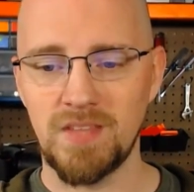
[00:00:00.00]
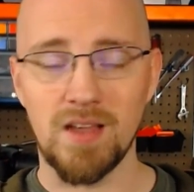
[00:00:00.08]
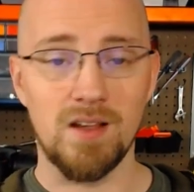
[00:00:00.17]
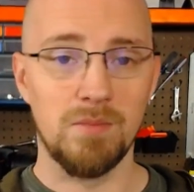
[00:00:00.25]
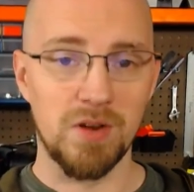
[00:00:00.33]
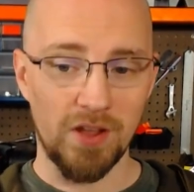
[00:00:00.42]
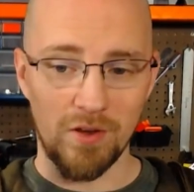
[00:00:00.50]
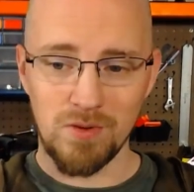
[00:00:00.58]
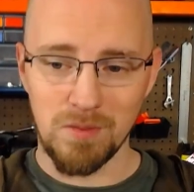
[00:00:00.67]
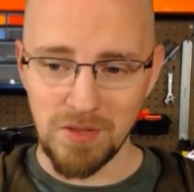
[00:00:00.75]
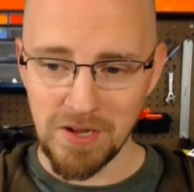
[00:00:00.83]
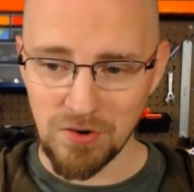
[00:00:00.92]
Yeah, I'm gonna go.
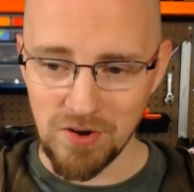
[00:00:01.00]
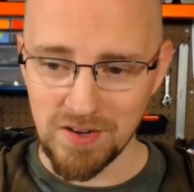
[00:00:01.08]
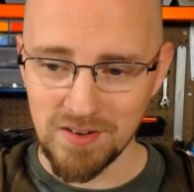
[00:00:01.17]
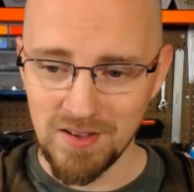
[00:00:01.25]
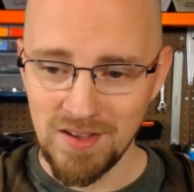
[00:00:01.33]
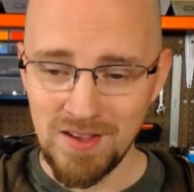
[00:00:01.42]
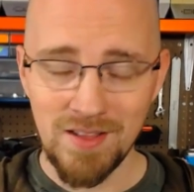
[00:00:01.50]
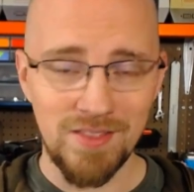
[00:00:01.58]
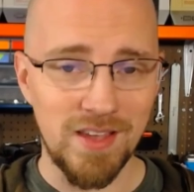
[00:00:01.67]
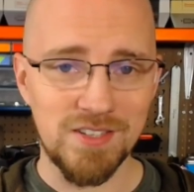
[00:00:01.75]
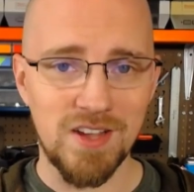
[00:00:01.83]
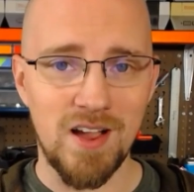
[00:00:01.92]
I'm lingering.
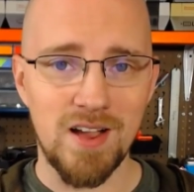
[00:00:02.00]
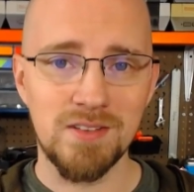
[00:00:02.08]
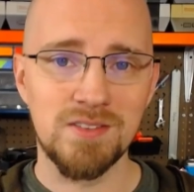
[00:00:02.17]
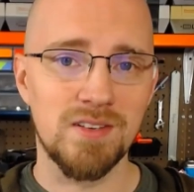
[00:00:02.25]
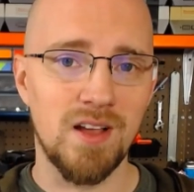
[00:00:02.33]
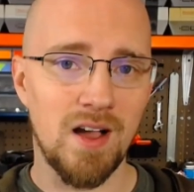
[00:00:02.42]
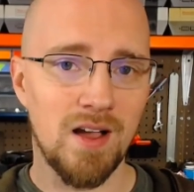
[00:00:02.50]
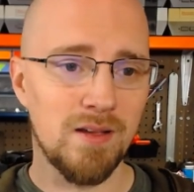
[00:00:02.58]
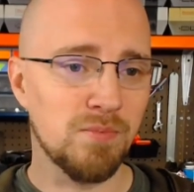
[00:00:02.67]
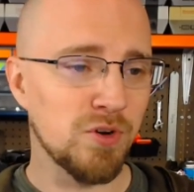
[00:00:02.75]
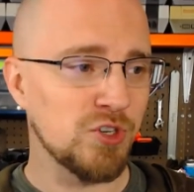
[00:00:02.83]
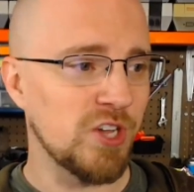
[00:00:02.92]
Thanks, guys. I
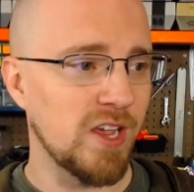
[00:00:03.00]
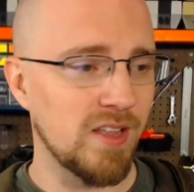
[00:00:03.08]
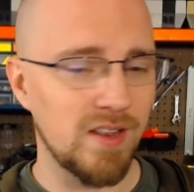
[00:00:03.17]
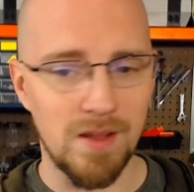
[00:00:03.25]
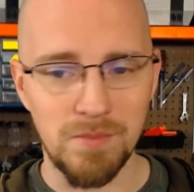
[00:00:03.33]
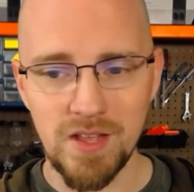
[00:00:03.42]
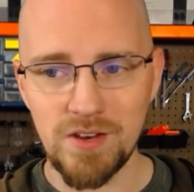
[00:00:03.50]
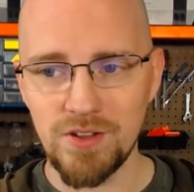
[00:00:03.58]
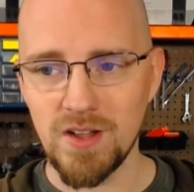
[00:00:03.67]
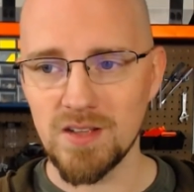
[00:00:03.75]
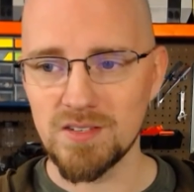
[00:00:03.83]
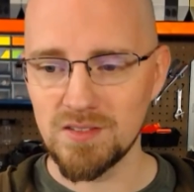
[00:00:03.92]
appreciate it. I'm glad
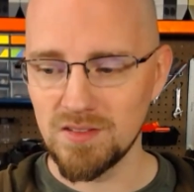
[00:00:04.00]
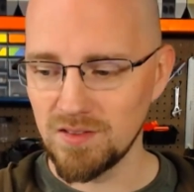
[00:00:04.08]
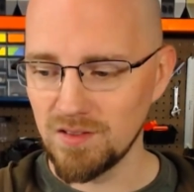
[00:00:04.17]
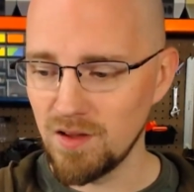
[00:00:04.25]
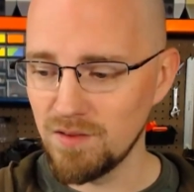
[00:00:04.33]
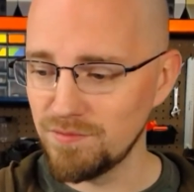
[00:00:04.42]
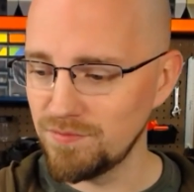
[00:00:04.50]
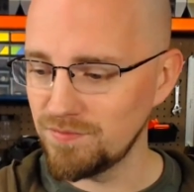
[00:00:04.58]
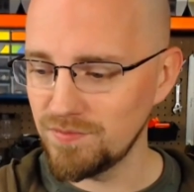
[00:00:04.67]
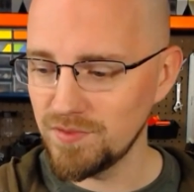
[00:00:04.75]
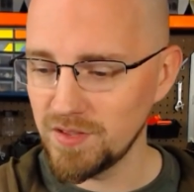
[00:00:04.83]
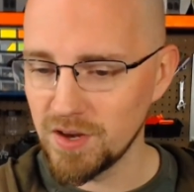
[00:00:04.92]
you guys
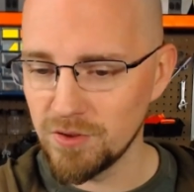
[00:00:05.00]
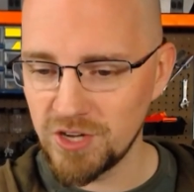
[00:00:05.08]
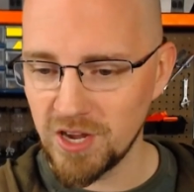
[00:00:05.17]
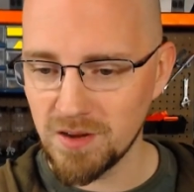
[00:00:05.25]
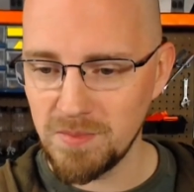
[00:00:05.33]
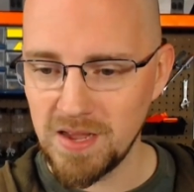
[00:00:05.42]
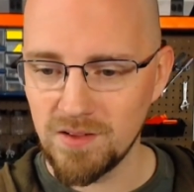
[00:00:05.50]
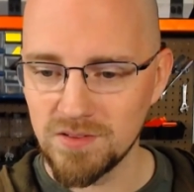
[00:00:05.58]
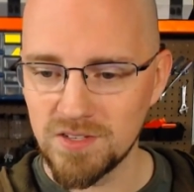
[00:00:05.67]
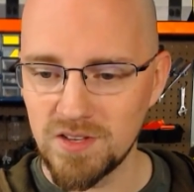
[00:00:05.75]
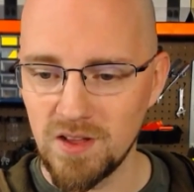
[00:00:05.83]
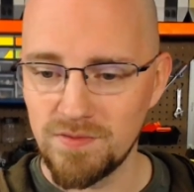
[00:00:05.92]
love, checking me out
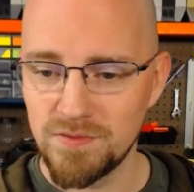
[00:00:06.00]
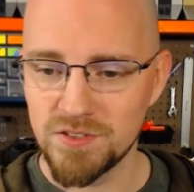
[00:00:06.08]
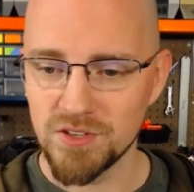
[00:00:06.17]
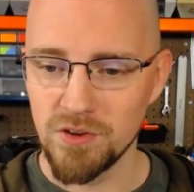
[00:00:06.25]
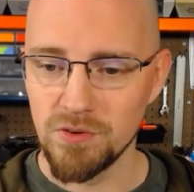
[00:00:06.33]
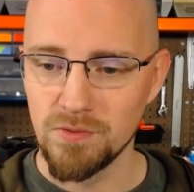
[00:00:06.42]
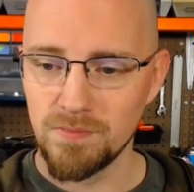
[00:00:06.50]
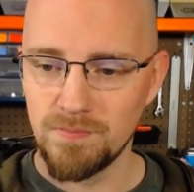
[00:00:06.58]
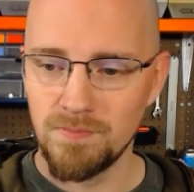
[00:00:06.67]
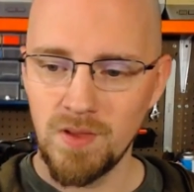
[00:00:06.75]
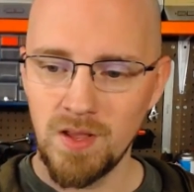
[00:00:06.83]
and stuff. So